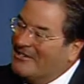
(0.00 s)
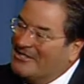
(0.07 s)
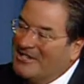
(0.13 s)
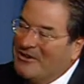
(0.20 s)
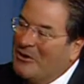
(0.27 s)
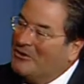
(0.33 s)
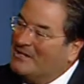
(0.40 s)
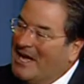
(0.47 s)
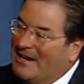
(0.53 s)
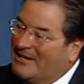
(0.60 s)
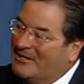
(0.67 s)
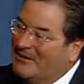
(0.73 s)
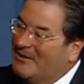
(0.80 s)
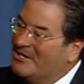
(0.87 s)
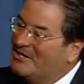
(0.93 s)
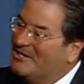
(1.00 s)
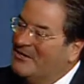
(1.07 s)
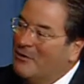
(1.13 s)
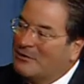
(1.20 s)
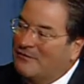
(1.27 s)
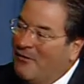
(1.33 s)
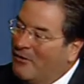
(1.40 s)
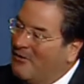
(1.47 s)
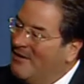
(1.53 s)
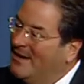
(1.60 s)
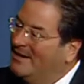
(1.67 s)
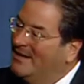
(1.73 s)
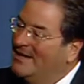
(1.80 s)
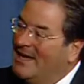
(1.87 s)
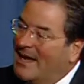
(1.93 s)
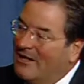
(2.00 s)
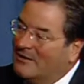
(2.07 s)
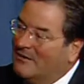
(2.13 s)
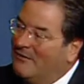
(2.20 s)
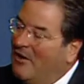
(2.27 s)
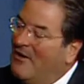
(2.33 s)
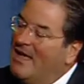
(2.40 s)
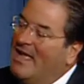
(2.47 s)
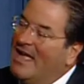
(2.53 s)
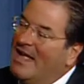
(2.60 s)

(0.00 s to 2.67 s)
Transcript: She knows how to do it. She knows voter ID, get out the vote,